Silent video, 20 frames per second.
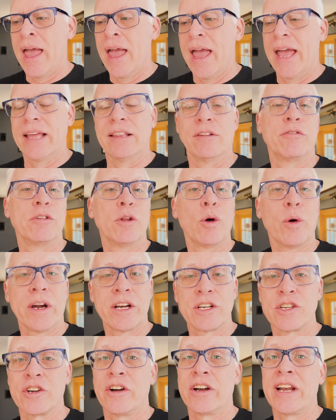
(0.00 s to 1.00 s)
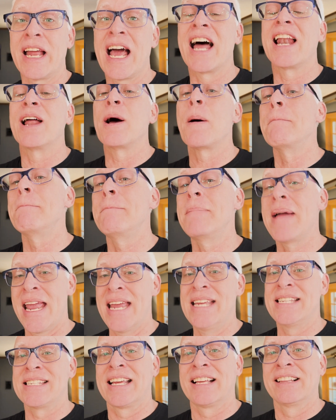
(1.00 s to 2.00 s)
And the flooring turned out
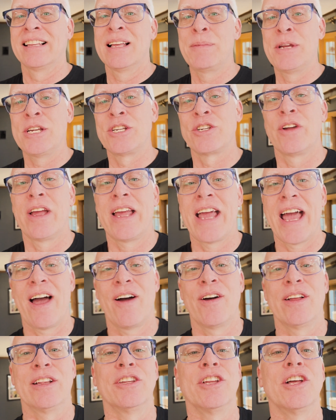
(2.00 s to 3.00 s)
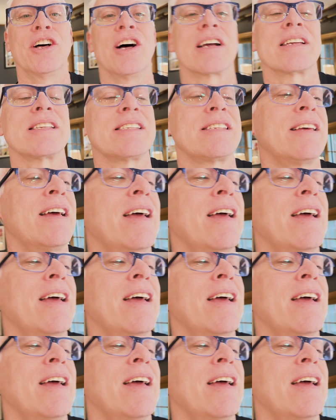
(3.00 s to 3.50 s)
amazing. Let me show you how it looks.